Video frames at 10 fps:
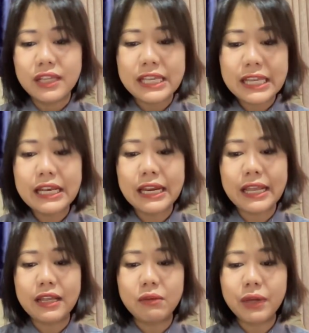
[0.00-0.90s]

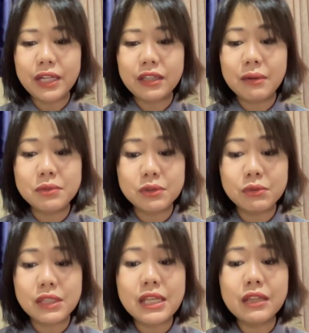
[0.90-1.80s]
healing when it comes
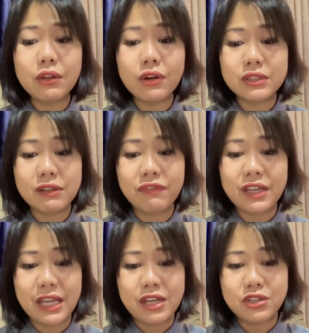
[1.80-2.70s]
to
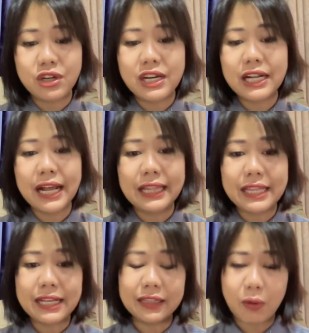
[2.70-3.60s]
detoxification ng
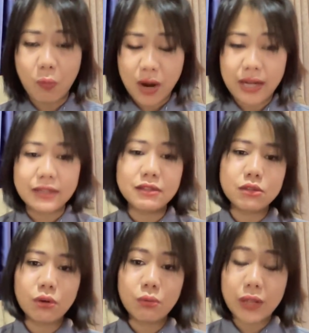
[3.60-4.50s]
ating katawan.
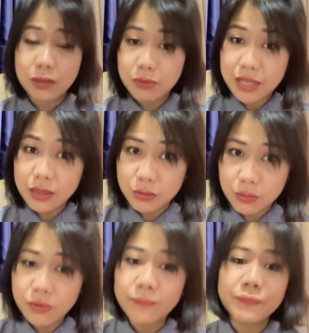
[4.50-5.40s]
So when we
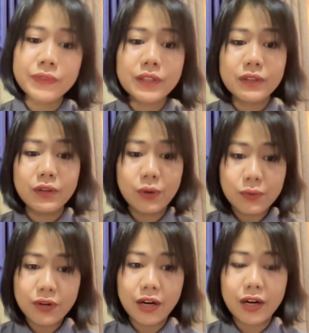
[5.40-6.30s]
do
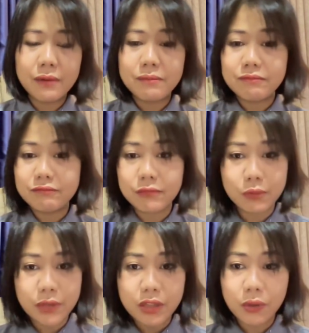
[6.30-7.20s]
low carb,
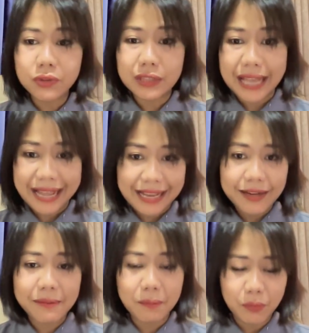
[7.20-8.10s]
we don't
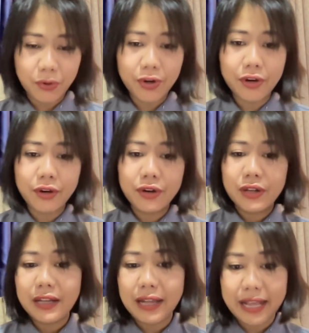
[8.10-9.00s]
add more
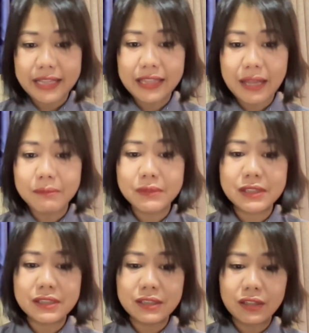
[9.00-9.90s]

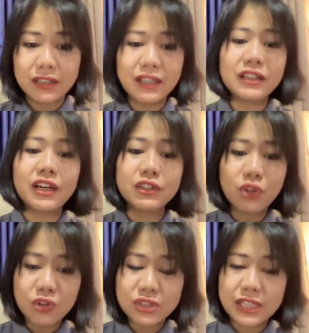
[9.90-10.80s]
items that are
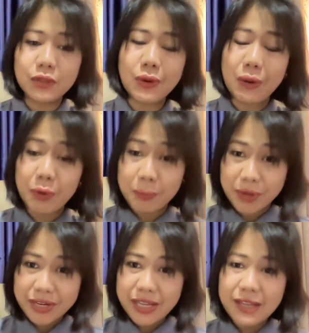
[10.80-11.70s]
toxic to our
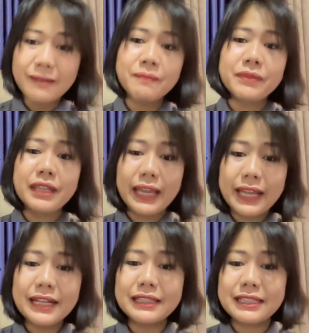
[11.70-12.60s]
body.
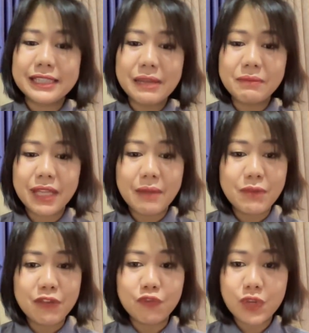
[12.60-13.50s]
And at the same time,
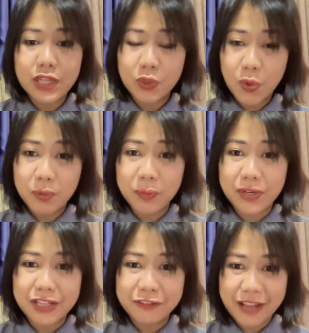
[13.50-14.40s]
if we
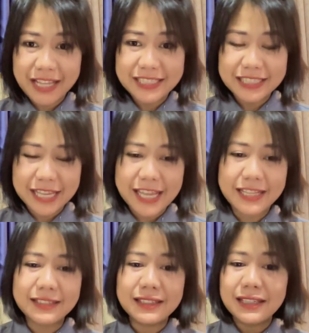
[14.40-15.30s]
incorporate
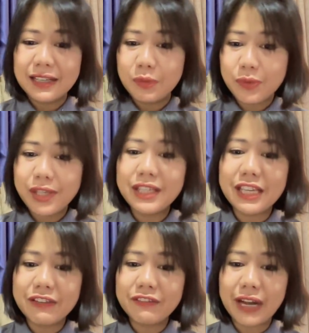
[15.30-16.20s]
fasting, we
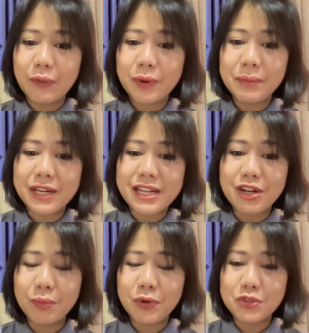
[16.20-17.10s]
give our body
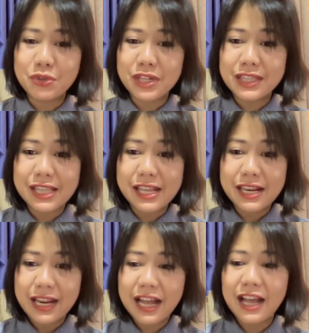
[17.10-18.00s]
the opportunity
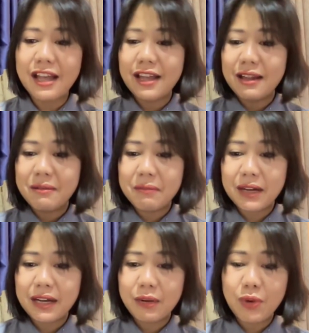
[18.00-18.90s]
na
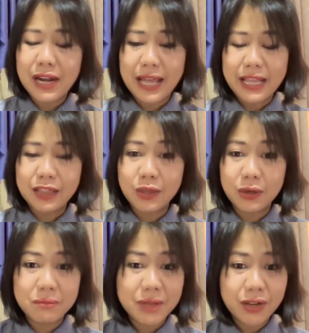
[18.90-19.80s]
mawala
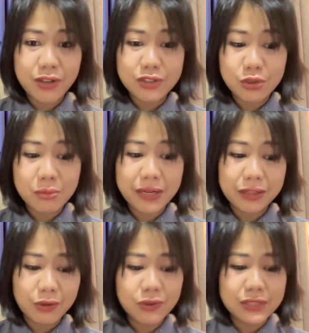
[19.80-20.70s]
ito. Because yung
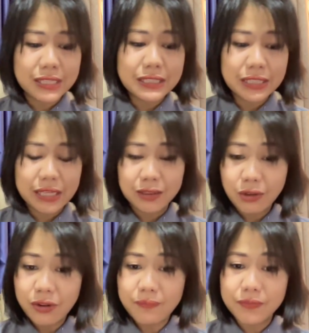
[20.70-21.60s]
mga toxins na
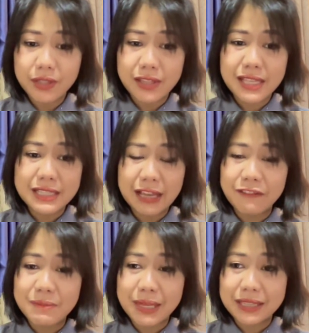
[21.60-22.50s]
ito, these
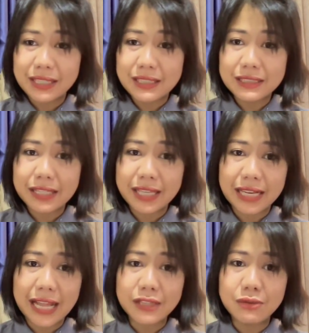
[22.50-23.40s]
heavy metals, they
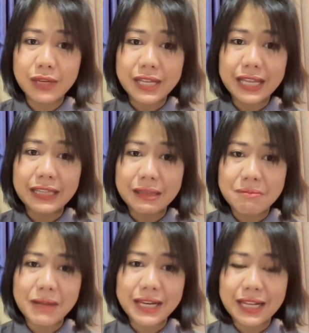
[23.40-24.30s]
can actually get
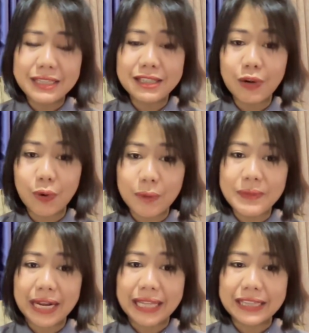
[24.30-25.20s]
embedded sa loob
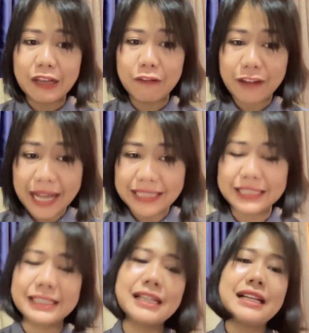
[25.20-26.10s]
ng ating
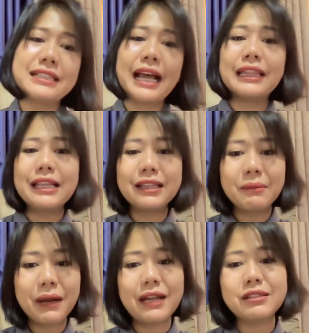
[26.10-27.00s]
fats, sa ating
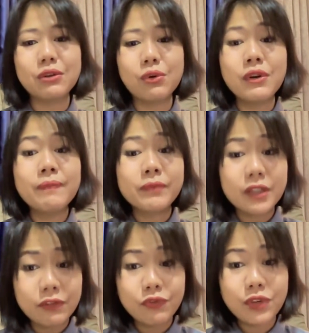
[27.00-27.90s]
taba. So
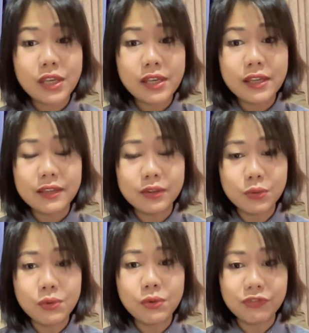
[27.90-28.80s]
if we
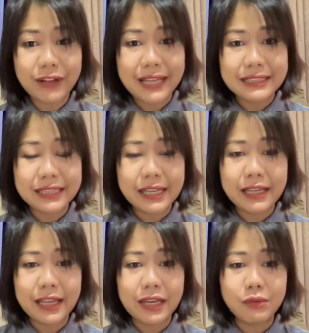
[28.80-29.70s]
do
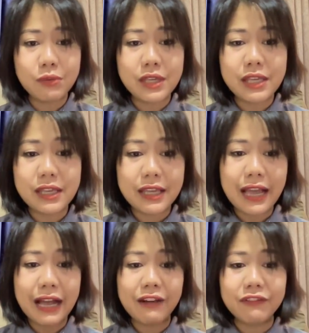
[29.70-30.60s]
fasting and we
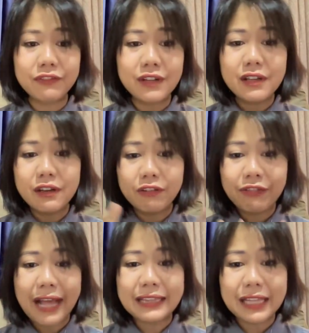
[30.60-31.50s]
have
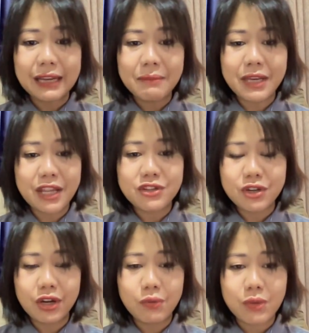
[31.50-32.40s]
fat
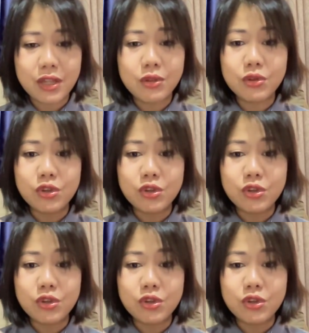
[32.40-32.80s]
elimination, we